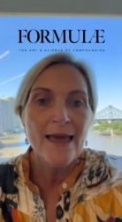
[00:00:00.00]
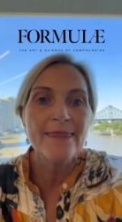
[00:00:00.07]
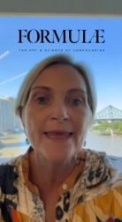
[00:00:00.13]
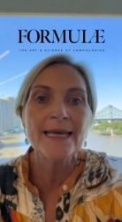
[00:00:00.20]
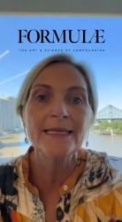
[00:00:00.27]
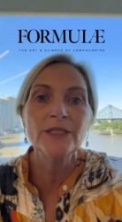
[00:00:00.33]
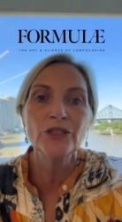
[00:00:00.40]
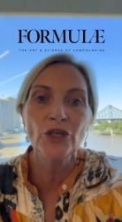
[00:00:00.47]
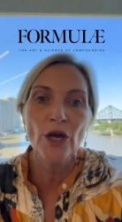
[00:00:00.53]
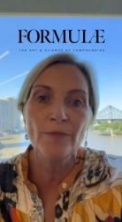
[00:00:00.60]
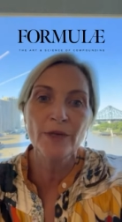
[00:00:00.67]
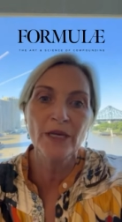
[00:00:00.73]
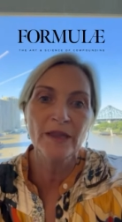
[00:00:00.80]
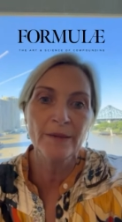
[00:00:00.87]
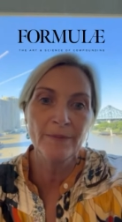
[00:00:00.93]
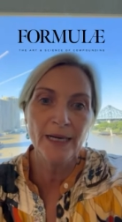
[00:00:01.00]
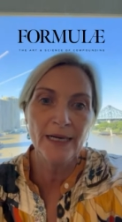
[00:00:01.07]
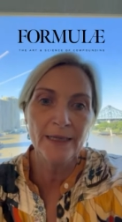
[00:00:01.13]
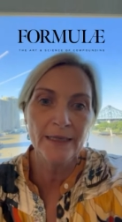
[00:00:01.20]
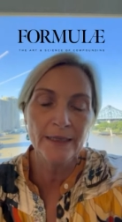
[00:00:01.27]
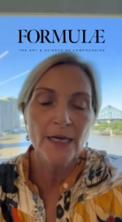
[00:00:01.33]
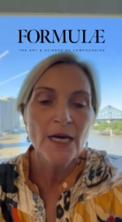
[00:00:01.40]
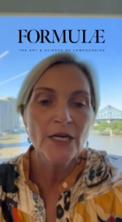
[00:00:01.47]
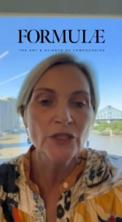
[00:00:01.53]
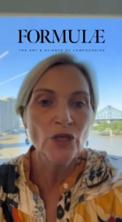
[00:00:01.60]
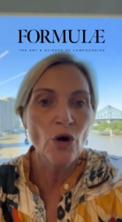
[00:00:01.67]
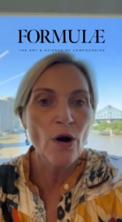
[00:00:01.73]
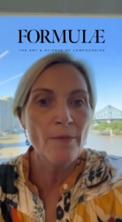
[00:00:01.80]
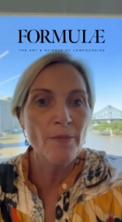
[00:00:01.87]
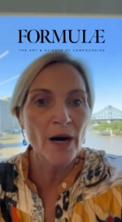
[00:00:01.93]
There is so many in the market. So
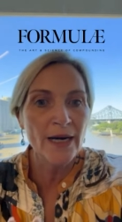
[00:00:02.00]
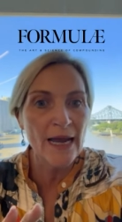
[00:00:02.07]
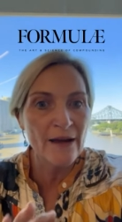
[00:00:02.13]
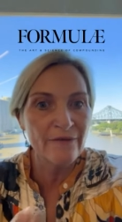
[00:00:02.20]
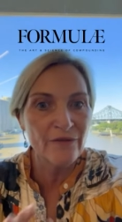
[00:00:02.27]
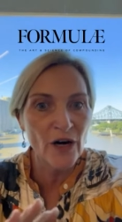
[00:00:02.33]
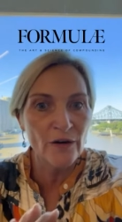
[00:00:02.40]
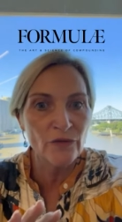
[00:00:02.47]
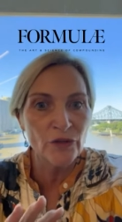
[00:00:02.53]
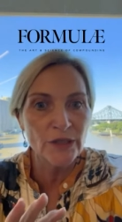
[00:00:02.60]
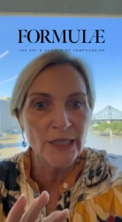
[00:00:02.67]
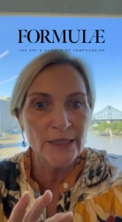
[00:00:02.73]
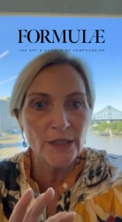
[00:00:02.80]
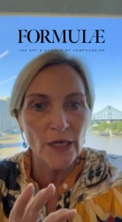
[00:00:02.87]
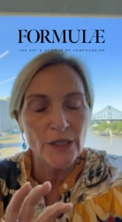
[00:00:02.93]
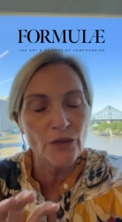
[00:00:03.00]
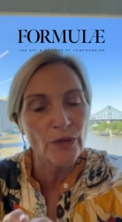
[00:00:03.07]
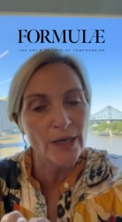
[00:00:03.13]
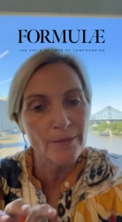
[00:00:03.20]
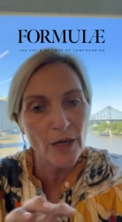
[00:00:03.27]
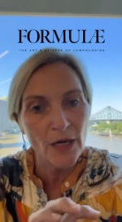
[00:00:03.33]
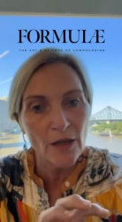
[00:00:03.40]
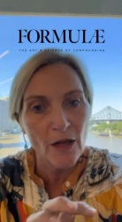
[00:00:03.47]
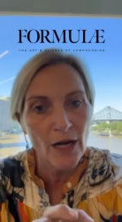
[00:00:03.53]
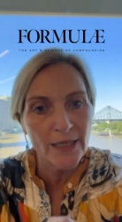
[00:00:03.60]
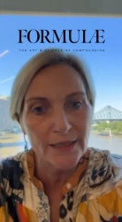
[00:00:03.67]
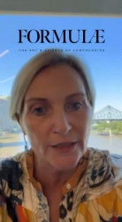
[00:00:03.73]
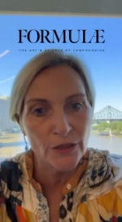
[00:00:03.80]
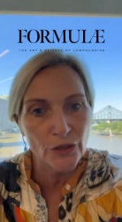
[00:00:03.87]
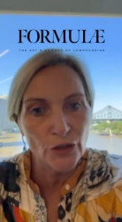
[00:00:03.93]
I might have five or six. I direct my clients
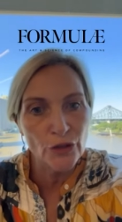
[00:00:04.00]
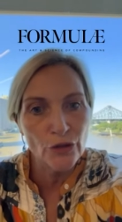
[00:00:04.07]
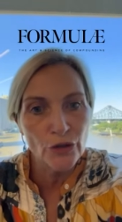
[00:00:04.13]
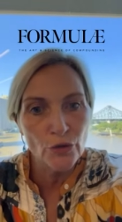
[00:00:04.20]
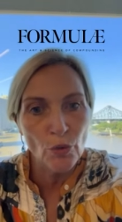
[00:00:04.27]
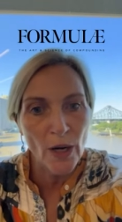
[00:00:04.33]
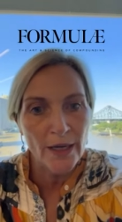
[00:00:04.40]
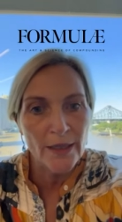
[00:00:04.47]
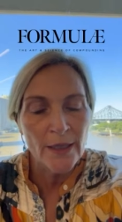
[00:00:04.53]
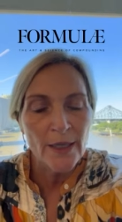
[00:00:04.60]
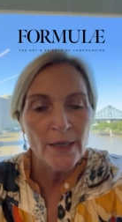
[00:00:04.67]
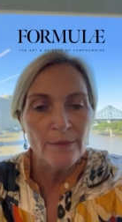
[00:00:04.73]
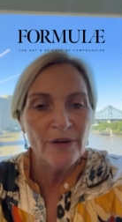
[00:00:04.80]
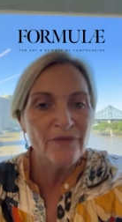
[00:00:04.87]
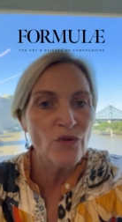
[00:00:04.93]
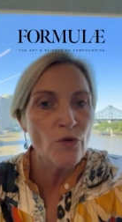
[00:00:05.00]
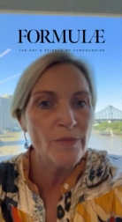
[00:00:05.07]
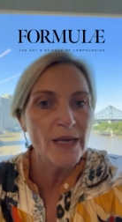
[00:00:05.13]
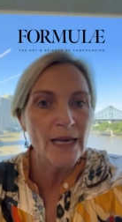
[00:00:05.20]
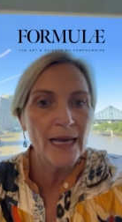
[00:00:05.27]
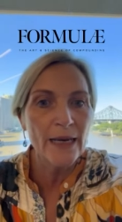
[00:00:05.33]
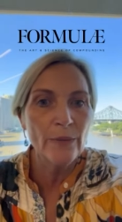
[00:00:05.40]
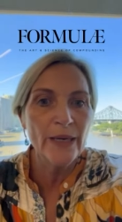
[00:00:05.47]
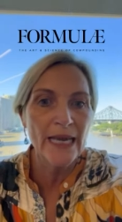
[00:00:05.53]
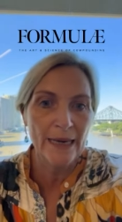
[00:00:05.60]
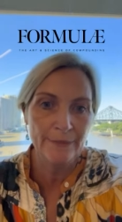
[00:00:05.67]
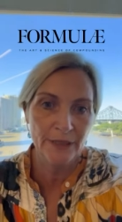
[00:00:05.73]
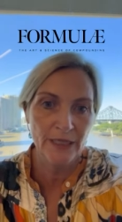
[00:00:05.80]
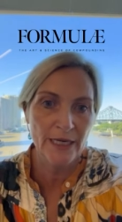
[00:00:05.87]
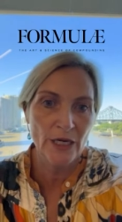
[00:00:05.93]
to choose one, but Formula A, we
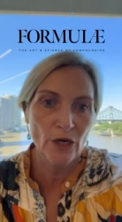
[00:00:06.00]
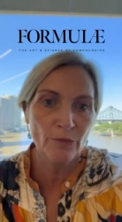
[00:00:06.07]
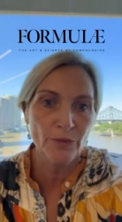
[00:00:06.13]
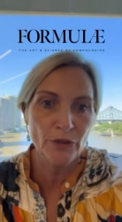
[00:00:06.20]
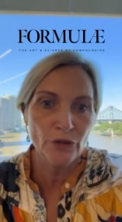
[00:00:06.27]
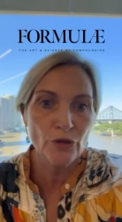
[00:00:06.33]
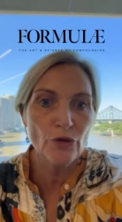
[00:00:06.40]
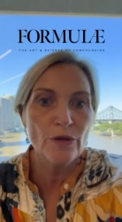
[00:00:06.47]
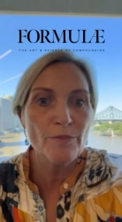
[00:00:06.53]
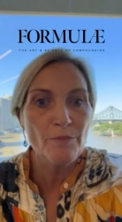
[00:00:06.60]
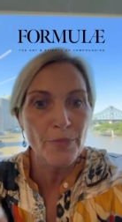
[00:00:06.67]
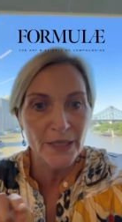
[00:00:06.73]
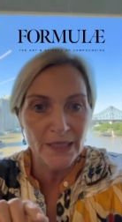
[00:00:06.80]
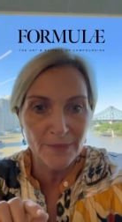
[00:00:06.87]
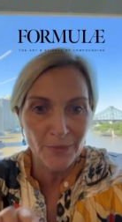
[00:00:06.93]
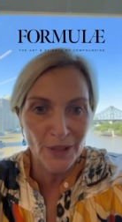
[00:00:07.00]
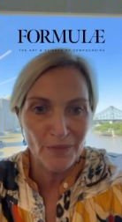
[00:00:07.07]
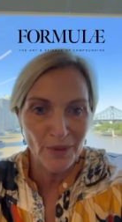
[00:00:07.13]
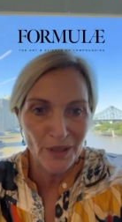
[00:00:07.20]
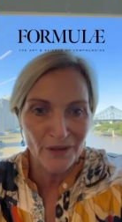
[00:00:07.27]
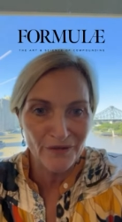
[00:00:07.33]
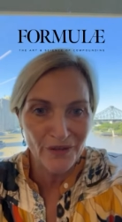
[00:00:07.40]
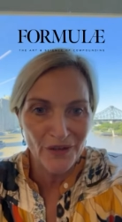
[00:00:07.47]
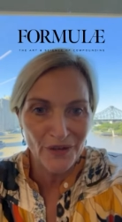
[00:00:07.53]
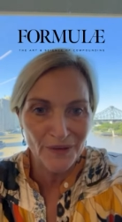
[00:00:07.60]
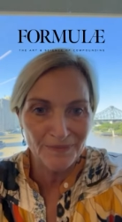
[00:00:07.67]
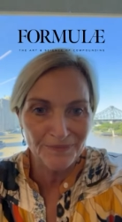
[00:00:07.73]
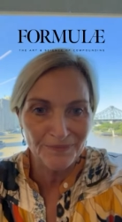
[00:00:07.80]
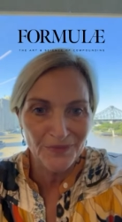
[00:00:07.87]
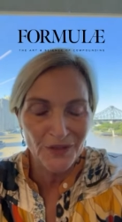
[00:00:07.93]
actually help you do the best prebiotic for you.
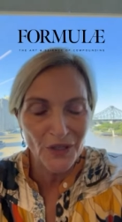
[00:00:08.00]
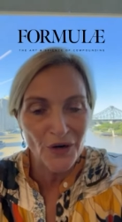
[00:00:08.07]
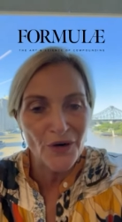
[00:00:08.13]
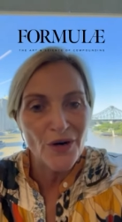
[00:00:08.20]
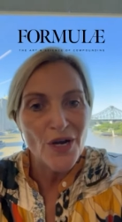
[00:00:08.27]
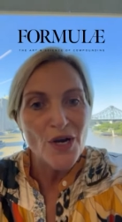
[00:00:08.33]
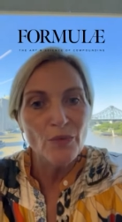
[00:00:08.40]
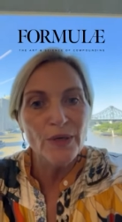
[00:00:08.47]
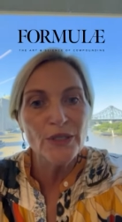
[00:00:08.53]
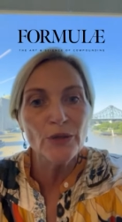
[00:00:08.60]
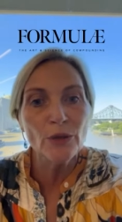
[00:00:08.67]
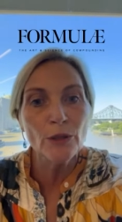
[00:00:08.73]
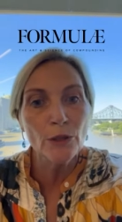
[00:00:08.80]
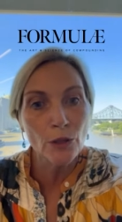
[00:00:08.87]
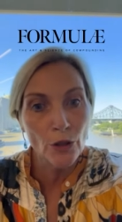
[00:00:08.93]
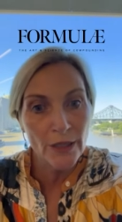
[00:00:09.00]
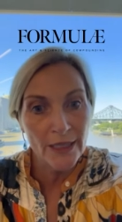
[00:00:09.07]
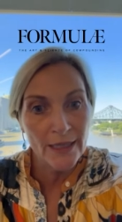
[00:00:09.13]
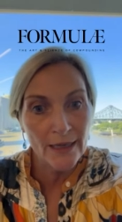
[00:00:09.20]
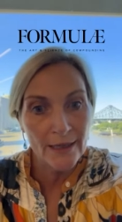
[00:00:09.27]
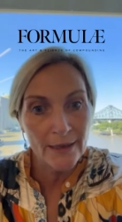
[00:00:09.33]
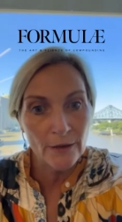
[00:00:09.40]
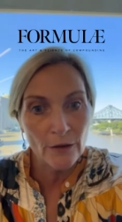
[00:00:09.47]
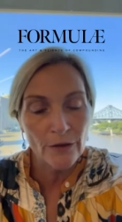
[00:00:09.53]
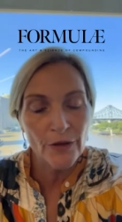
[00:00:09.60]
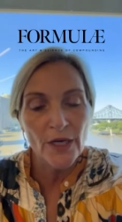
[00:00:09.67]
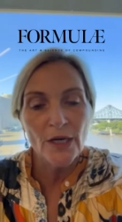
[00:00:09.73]
So we do a lot of gut health.